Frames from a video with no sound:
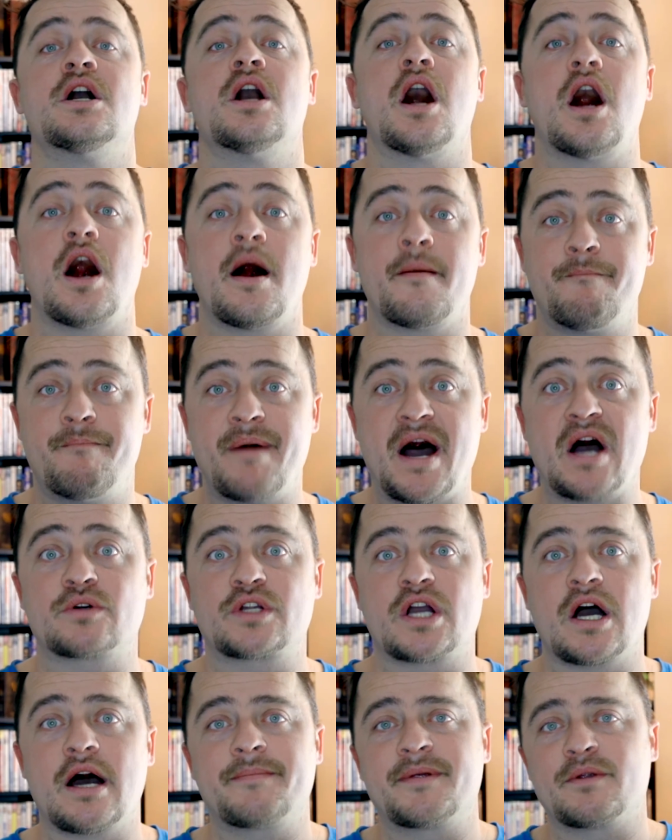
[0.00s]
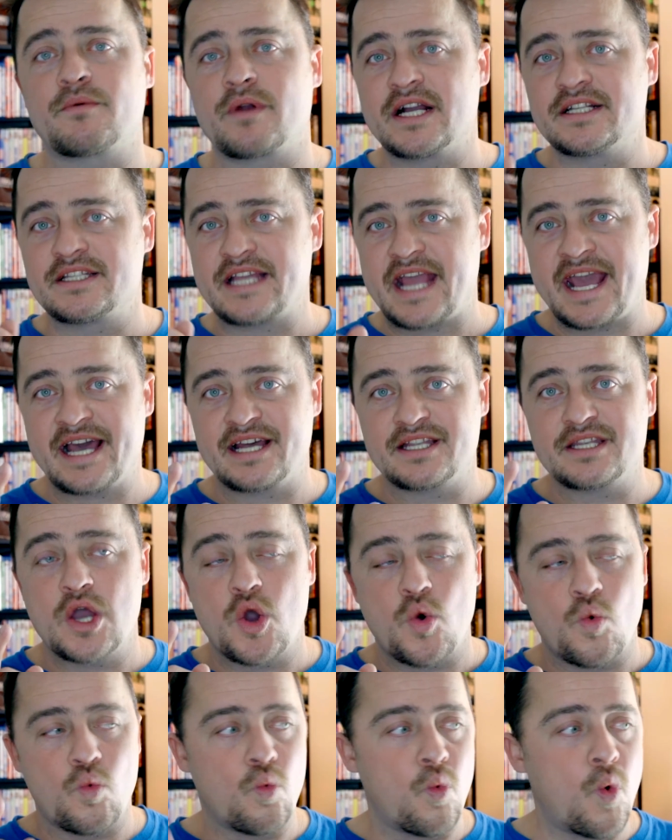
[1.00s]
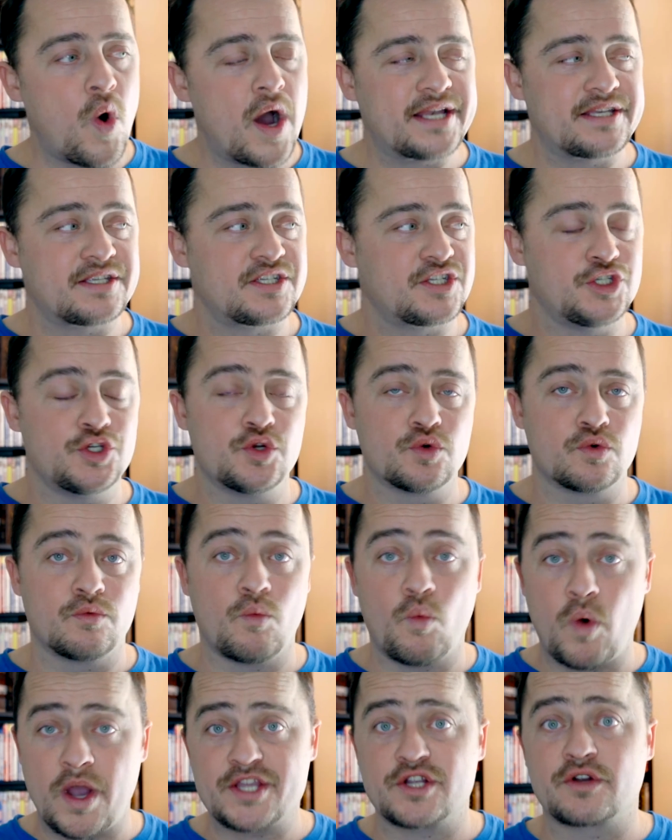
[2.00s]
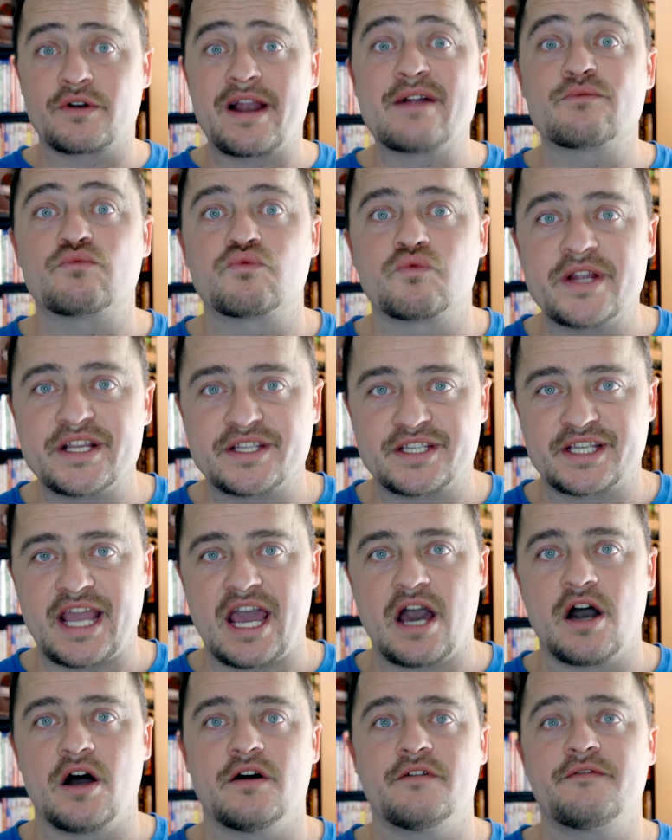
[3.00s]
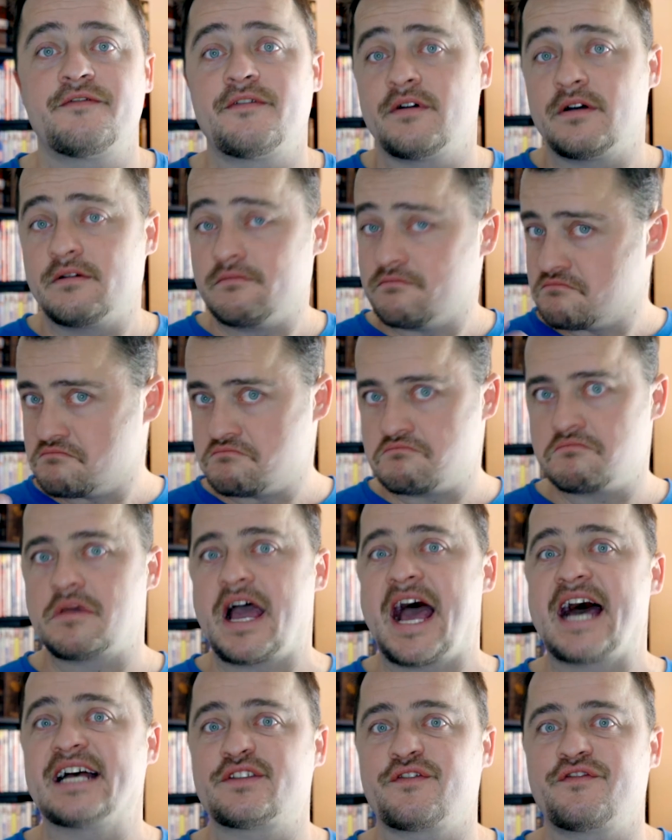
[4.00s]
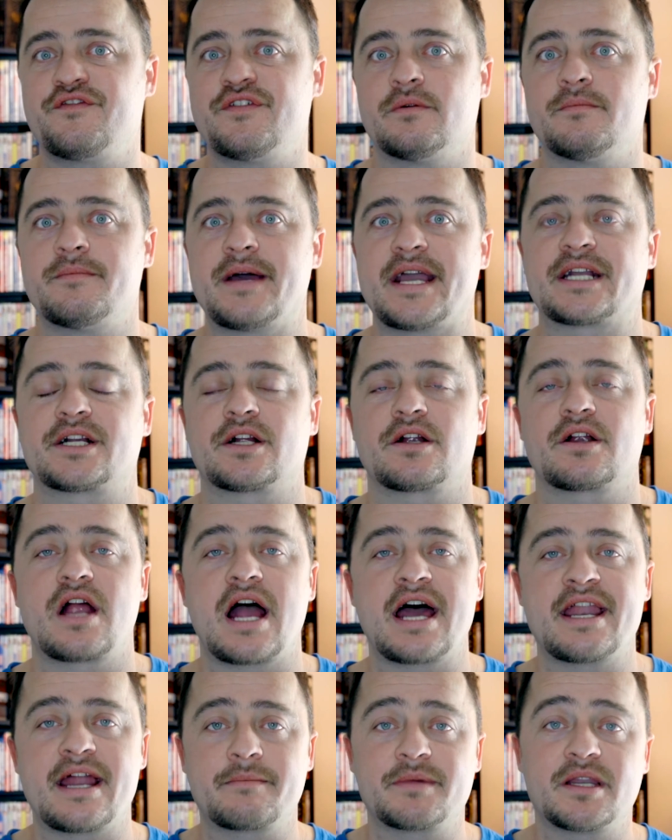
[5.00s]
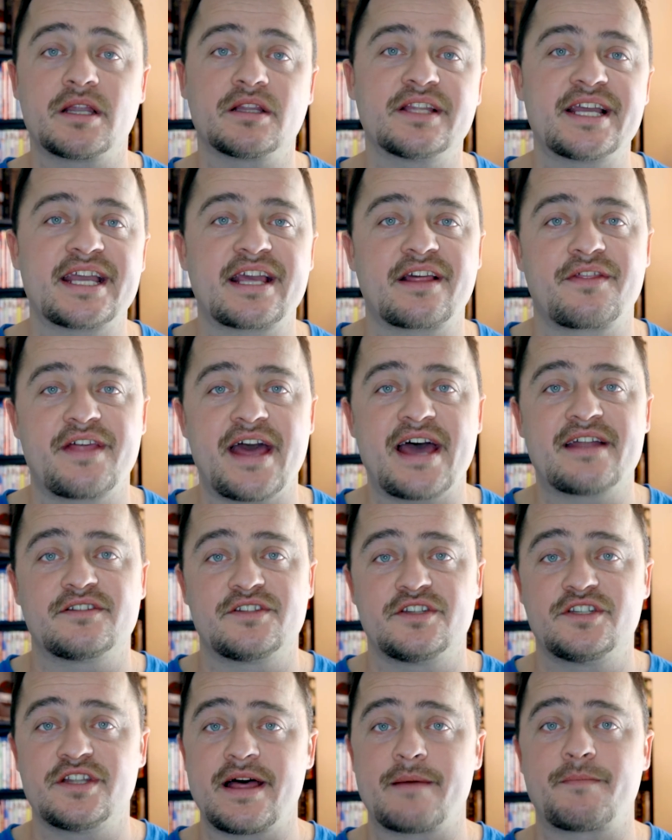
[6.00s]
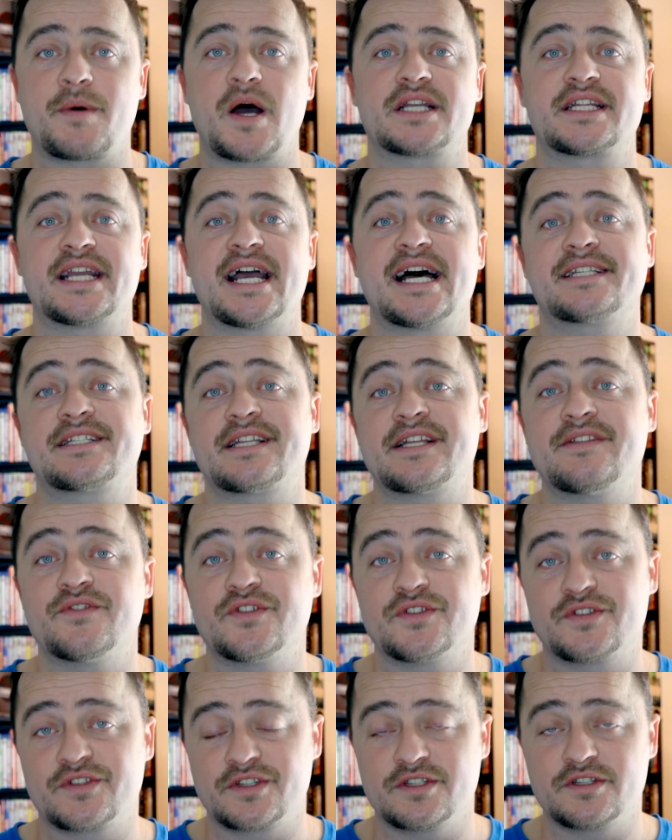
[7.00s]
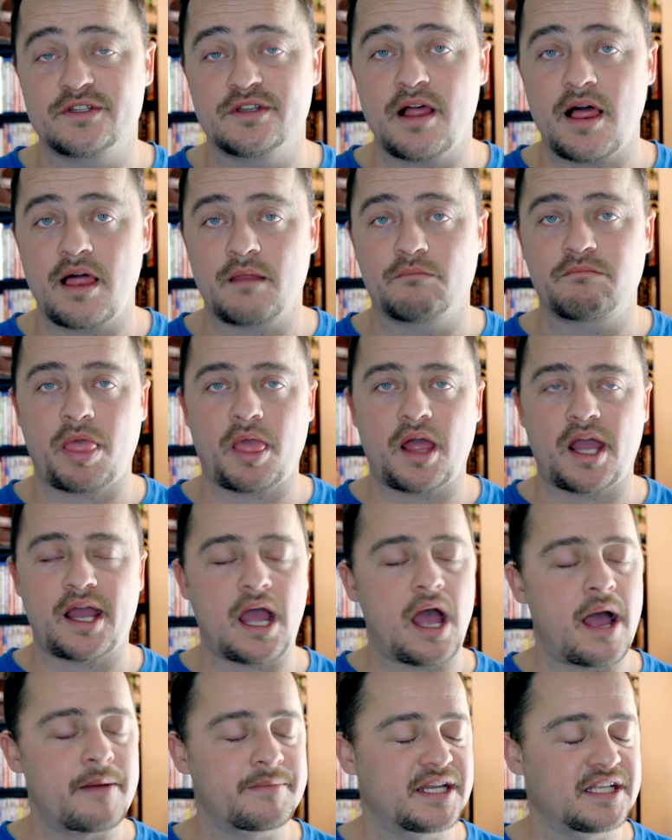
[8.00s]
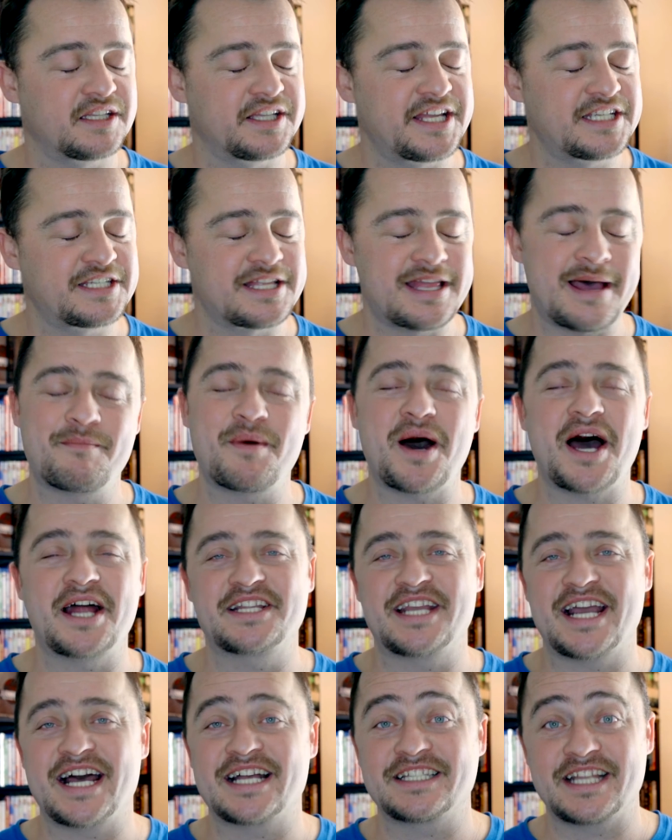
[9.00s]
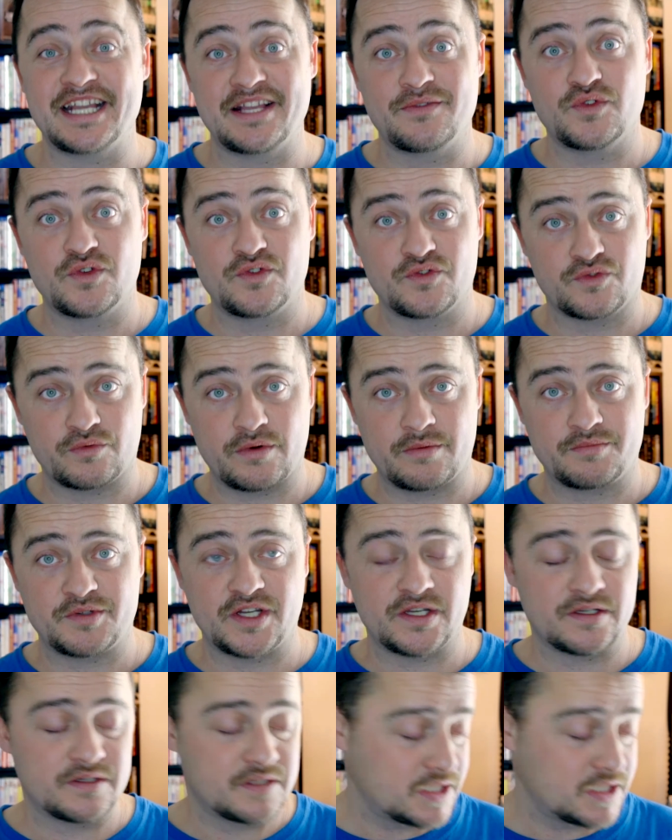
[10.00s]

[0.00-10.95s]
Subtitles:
about copyrights and what you're at risk of as a filmmaker, and I'm going to link that to that podcast in this. I'm going to link to that podcast in the description.